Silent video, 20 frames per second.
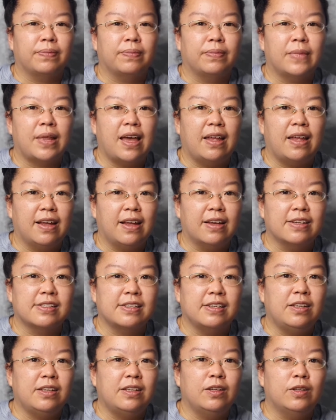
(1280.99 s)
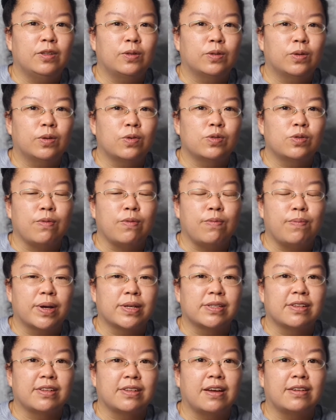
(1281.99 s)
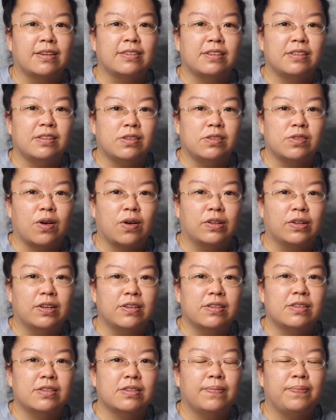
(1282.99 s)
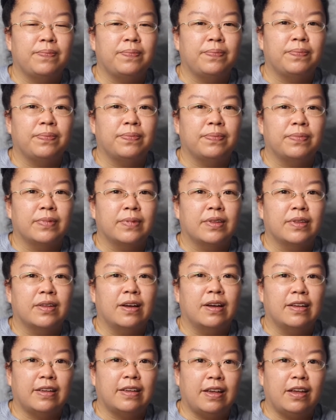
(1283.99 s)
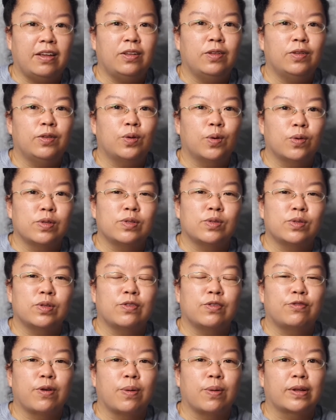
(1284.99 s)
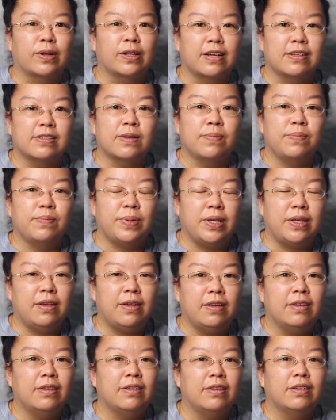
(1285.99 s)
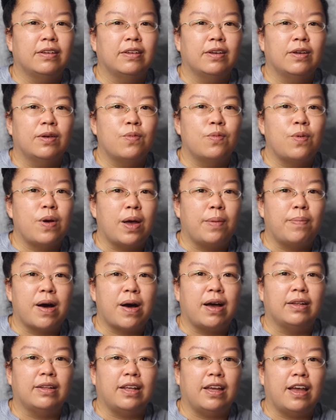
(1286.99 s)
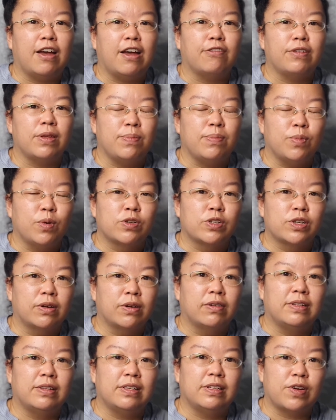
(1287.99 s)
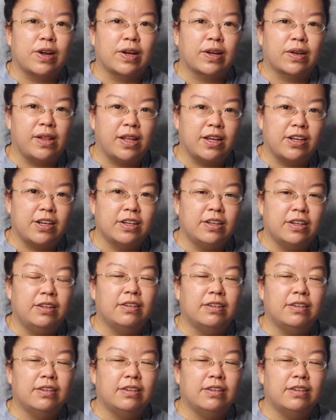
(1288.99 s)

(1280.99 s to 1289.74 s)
And lastly, those with personality disorders. Again, those from cluster B, whereby they have emotional dysregulation.